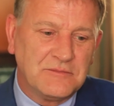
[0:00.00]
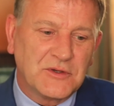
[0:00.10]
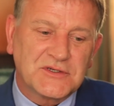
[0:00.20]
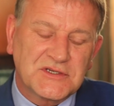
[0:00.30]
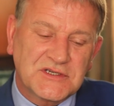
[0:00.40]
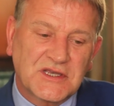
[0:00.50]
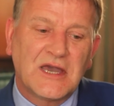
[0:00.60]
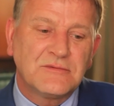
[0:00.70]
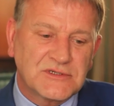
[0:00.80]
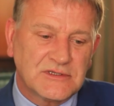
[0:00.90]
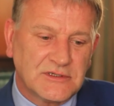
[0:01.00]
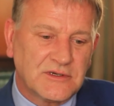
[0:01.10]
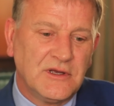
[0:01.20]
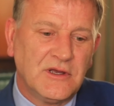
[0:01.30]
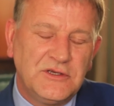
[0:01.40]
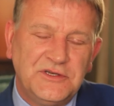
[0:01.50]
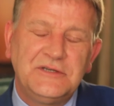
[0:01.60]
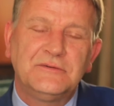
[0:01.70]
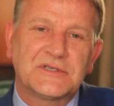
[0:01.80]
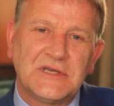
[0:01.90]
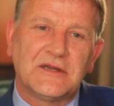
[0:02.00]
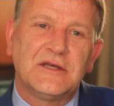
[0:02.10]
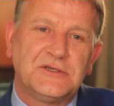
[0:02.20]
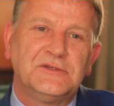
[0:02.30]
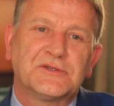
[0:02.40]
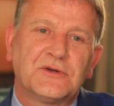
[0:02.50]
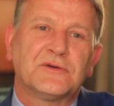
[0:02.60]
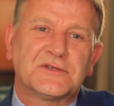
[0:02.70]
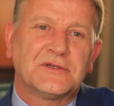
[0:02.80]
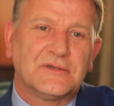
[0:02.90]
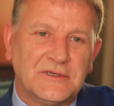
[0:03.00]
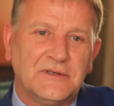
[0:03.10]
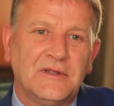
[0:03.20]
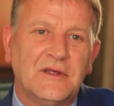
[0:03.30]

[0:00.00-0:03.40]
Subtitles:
because as a councillor you deal with certain issues constantly,